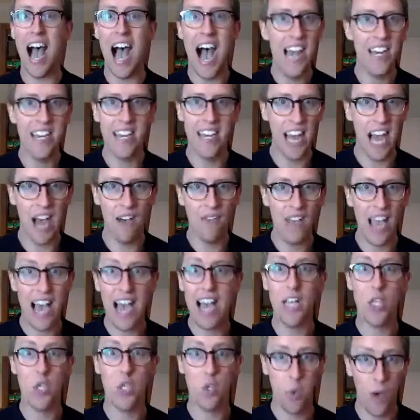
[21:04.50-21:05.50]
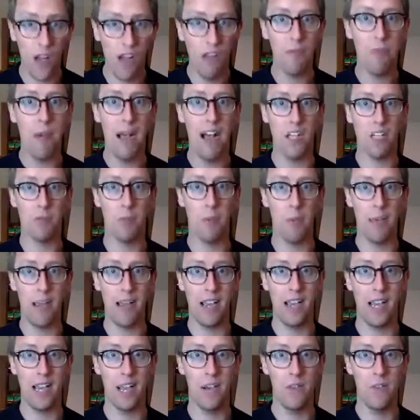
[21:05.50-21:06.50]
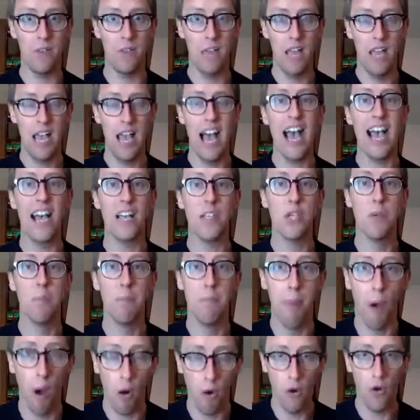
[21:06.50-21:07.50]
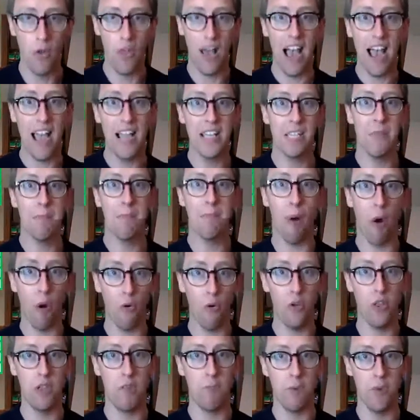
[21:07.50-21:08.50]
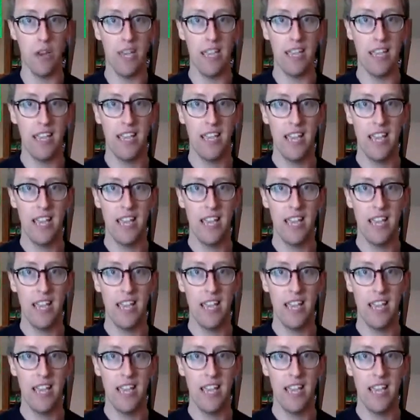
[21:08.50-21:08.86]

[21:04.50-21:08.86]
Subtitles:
I didn't have it. I had £12 in my bank account. I had to borrow the money.